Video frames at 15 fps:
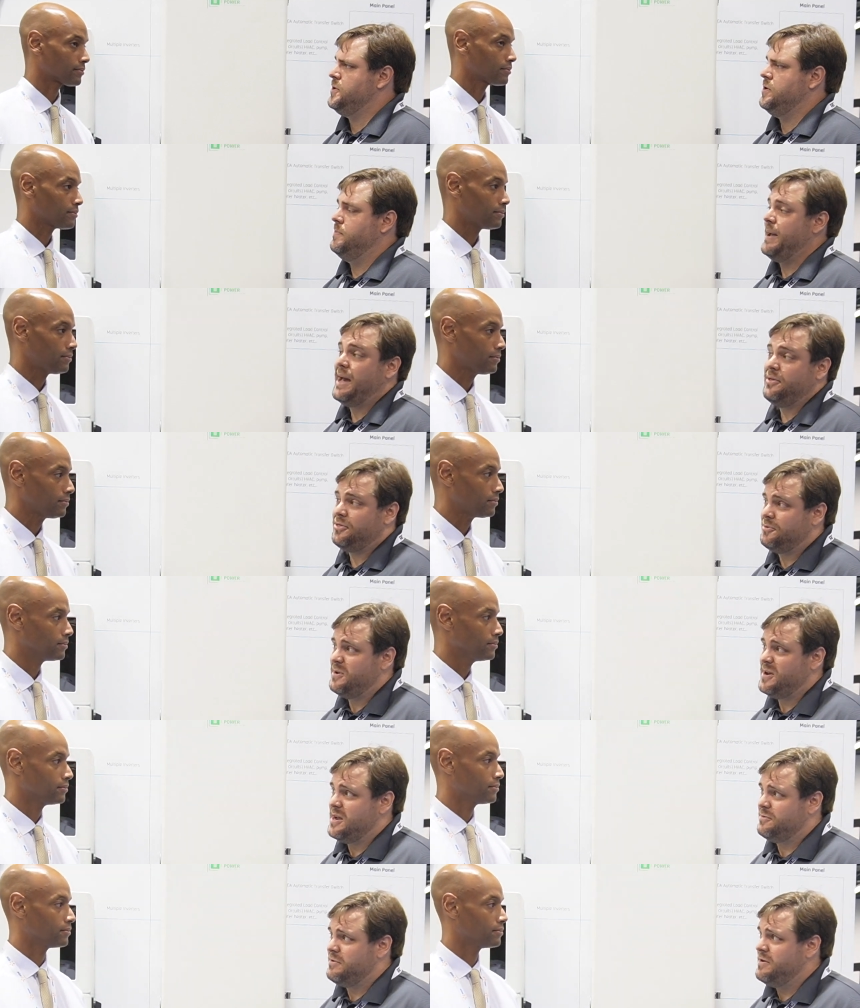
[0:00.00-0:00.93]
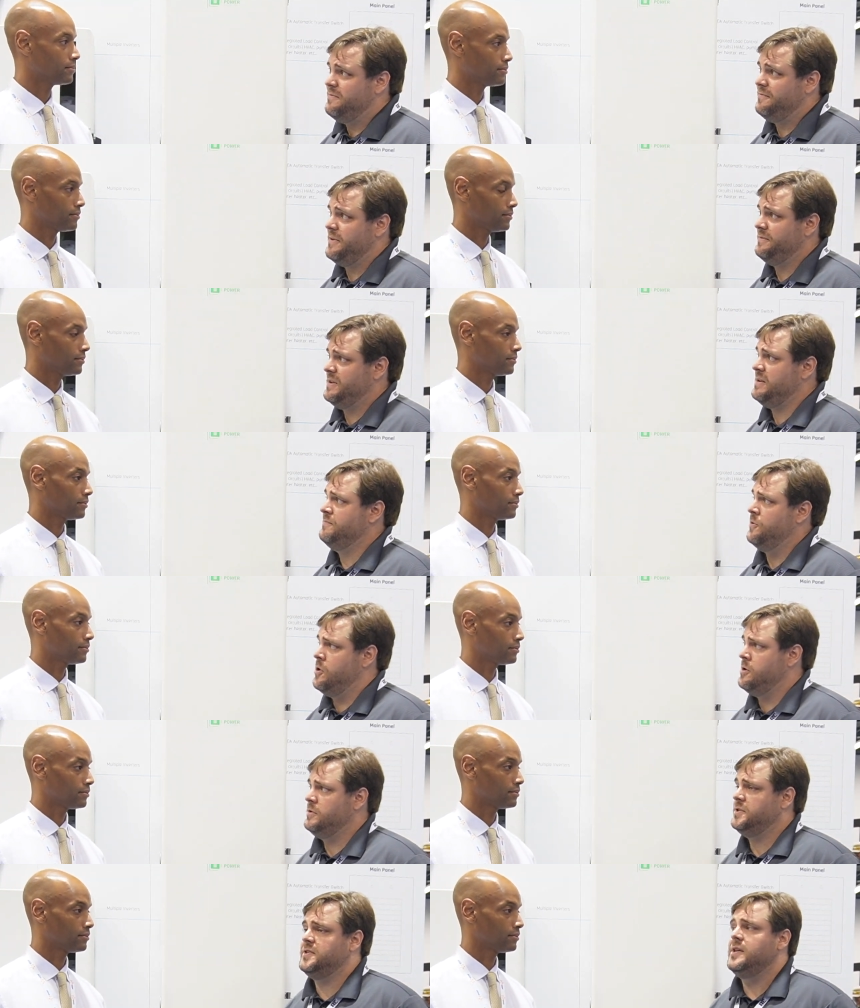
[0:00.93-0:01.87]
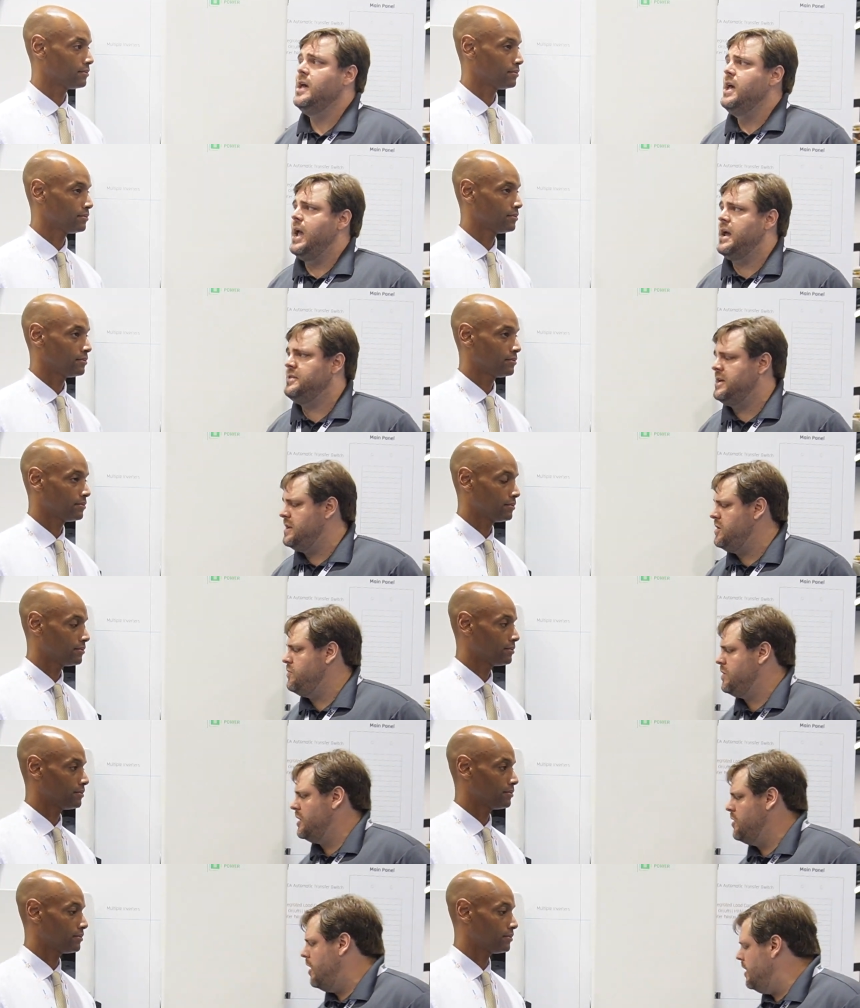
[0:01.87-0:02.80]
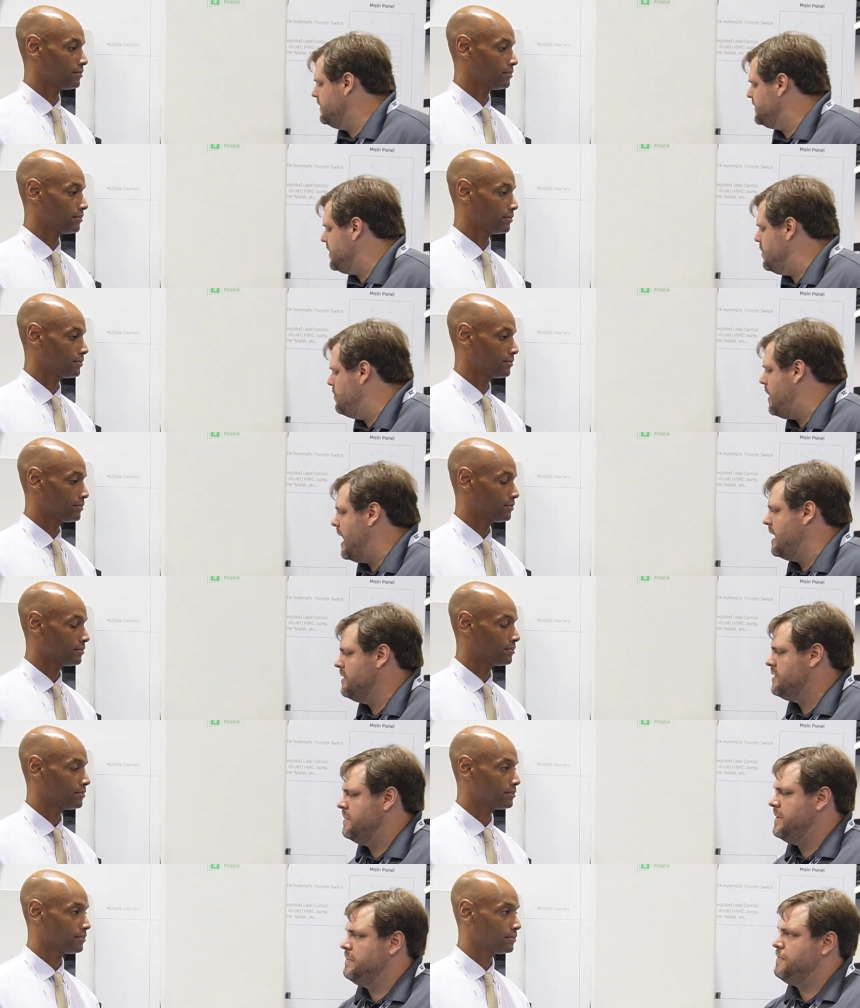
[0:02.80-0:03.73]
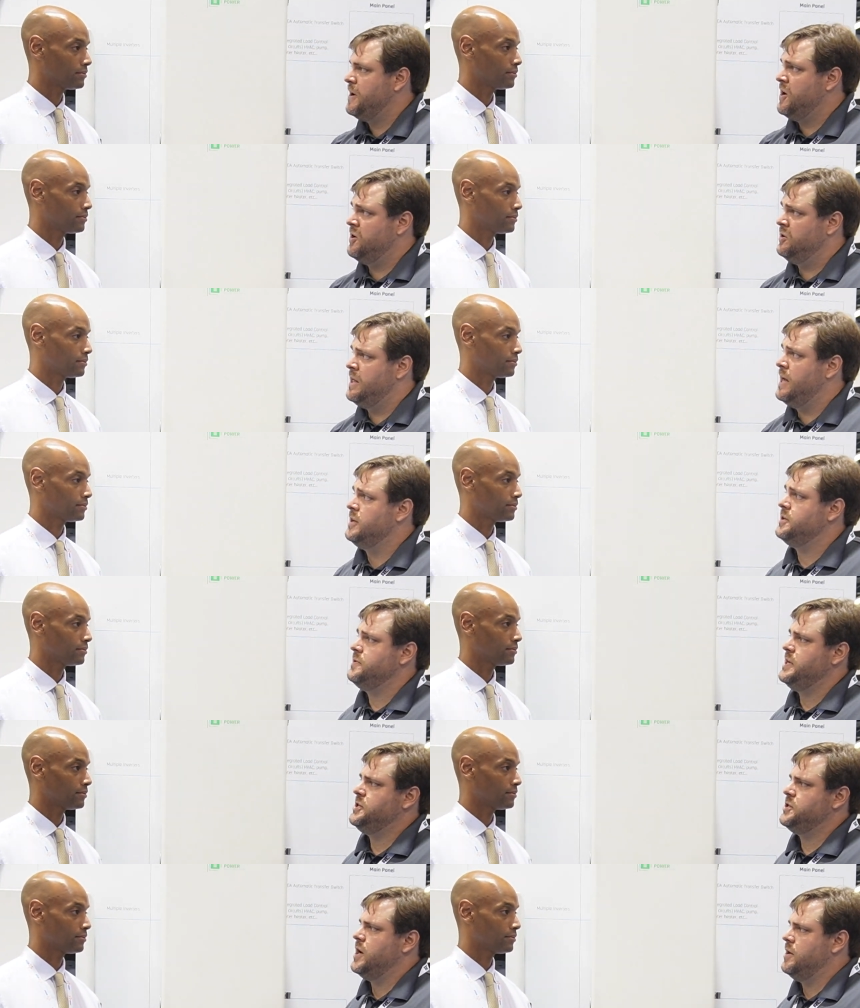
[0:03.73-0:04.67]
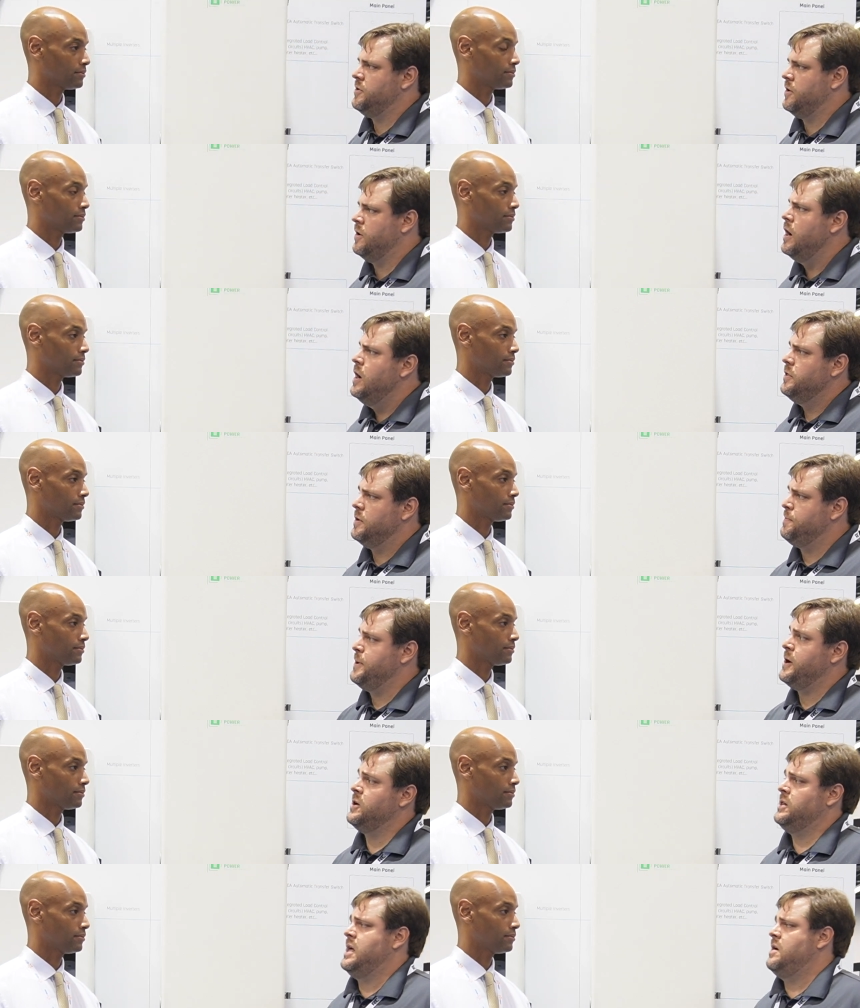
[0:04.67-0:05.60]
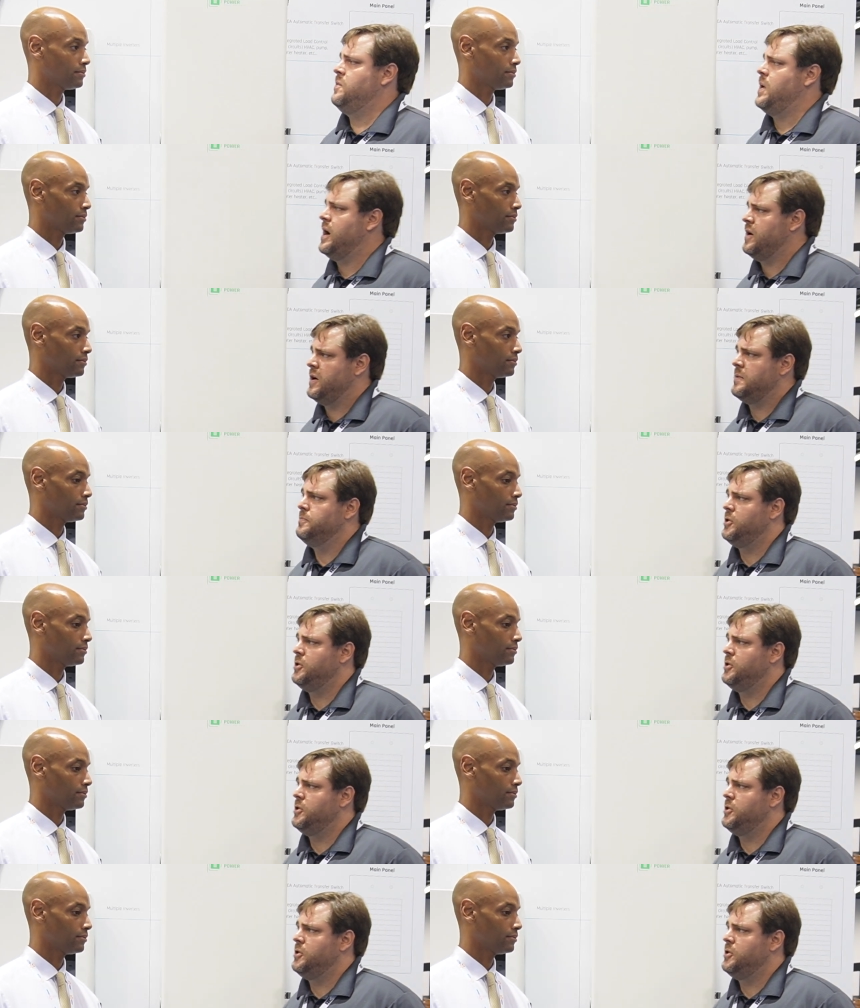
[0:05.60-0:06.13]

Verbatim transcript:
Speaker 1: to about 350 volts. And then you can also wire them in parallel to each other. The parallel wiring